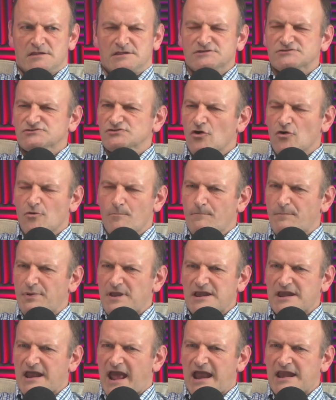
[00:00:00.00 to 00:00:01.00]
There's not
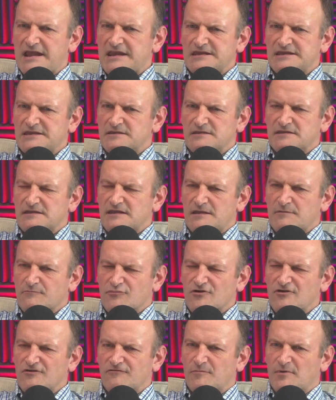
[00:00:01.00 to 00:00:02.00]
been any
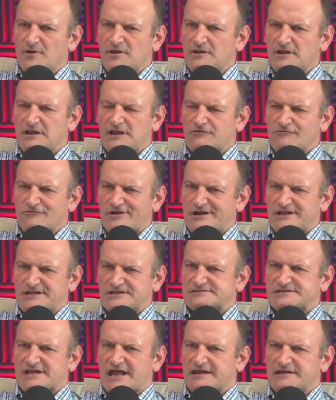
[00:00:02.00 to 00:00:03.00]
improvement in
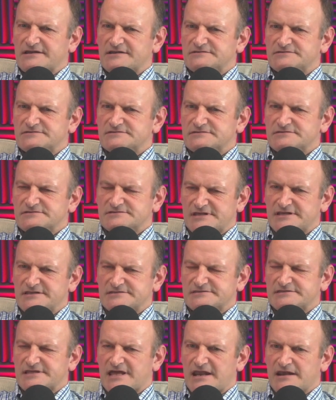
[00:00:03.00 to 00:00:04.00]
reading standards
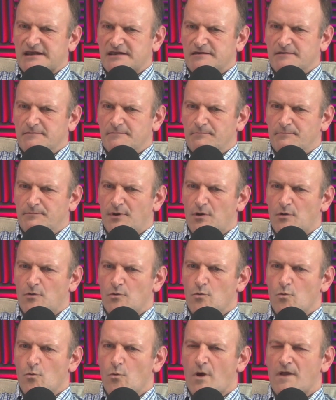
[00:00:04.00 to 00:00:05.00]
since then. But
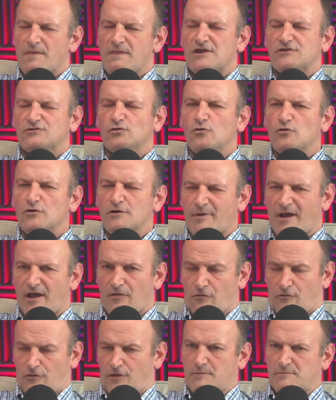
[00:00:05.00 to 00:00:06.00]
when they talk
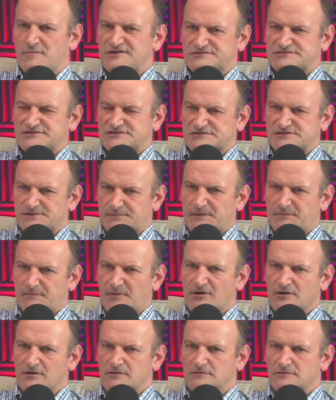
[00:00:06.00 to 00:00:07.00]
about the Mississippi
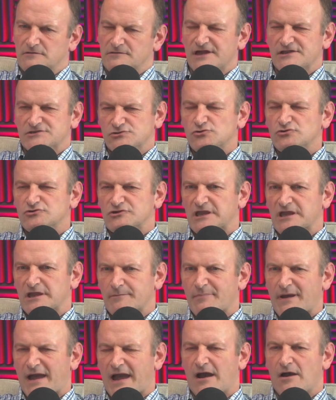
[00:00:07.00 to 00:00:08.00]
Miracle, they're talking
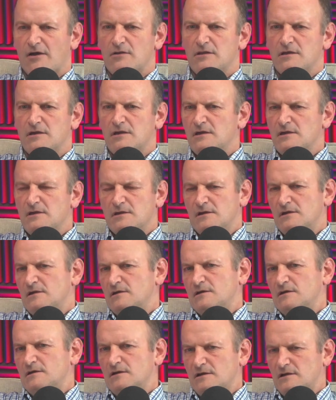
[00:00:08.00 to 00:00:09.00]
about
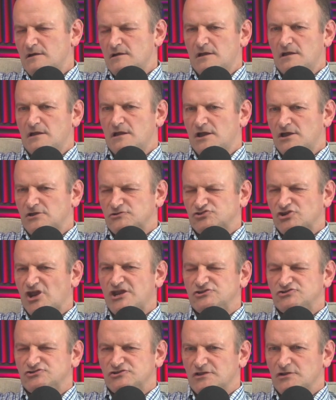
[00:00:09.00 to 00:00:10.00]
a
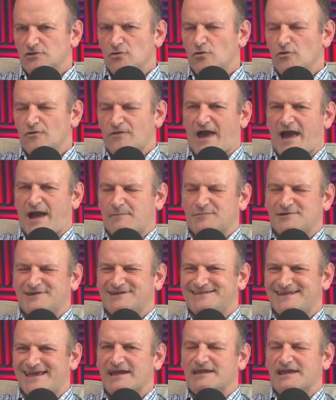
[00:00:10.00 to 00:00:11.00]
change in the law that
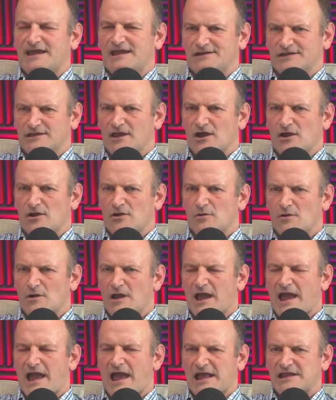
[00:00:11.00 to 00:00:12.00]
happened a decade ago
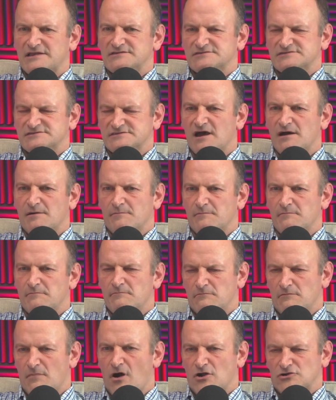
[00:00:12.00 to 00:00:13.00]
and
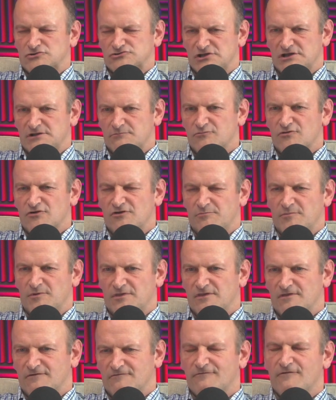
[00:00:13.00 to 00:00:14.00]
some marginal
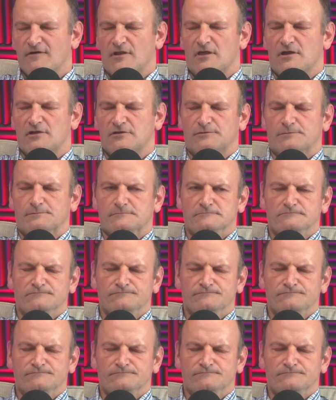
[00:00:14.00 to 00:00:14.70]
improvement that followed.